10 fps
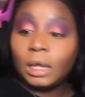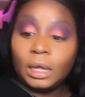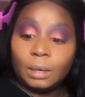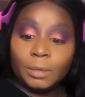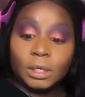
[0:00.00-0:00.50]
I'm
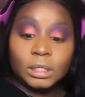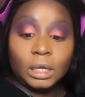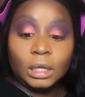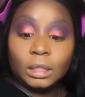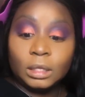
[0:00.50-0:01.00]
gonna take
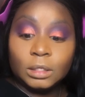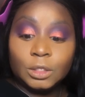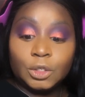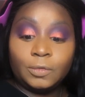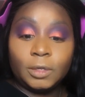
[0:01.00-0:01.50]
this
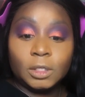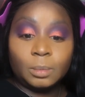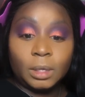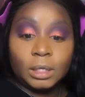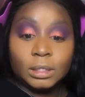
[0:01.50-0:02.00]
Juvia's
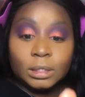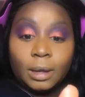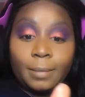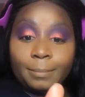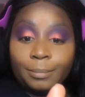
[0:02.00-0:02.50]
Place
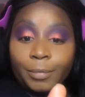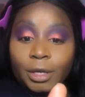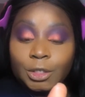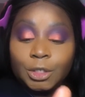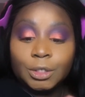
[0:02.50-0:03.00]

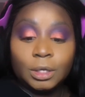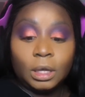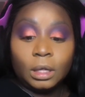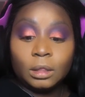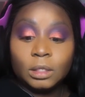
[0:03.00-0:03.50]
brush.
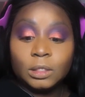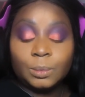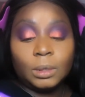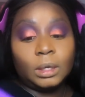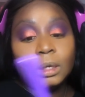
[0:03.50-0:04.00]
This
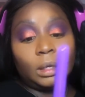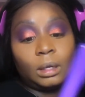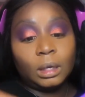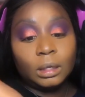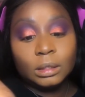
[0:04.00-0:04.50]
one
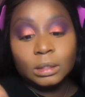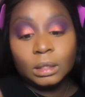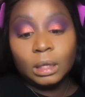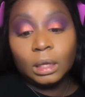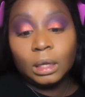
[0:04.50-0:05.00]
is
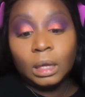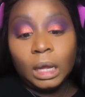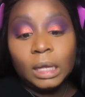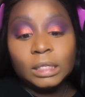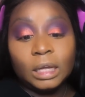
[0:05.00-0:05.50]
the
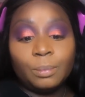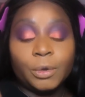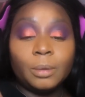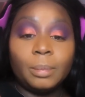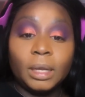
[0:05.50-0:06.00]
tapered
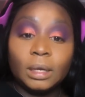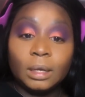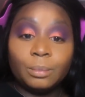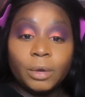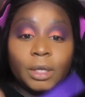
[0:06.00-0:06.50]
blending
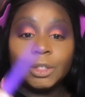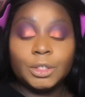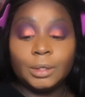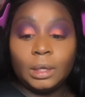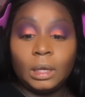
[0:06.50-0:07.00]
brush,
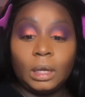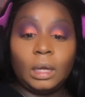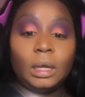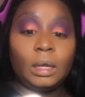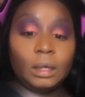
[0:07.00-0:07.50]

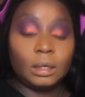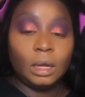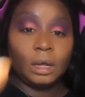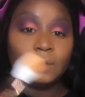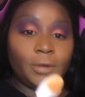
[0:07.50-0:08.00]
and
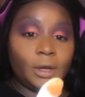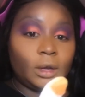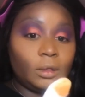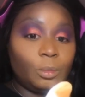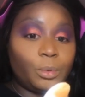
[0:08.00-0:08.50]
I've already got a little
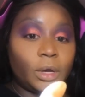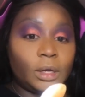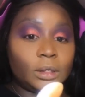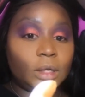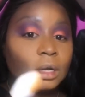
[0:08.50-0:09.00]
product
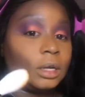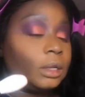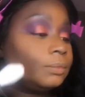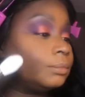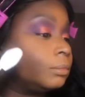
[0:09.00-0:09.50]
on it.
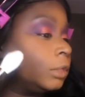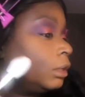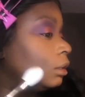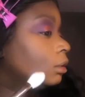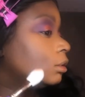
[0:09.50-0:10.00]

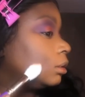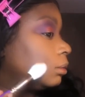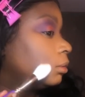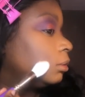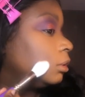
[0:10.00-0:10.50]
So all I'm
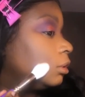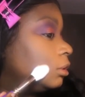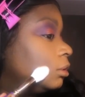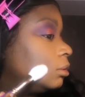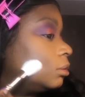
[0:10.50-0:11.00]
gonna
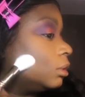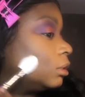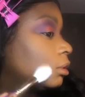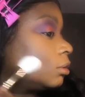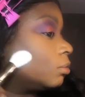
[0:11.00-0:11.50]
do is
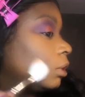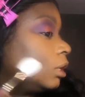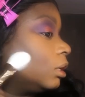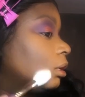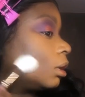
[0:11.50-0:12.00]
go right
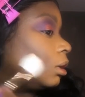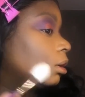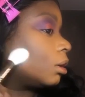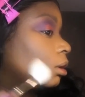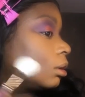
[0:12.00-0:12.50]
in
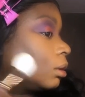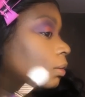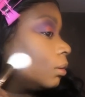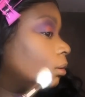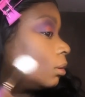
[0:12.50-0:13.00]
here,
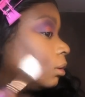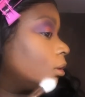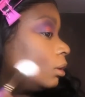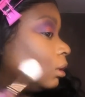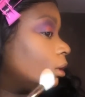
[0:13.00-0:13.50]

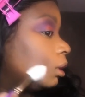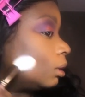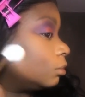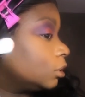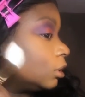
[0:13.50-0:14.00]
and I'm
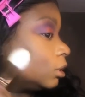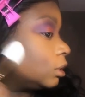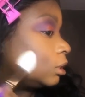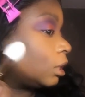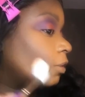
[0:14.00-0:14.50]
just gonna
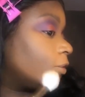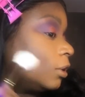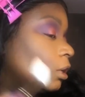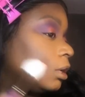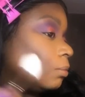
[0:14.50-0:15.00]
soften it up.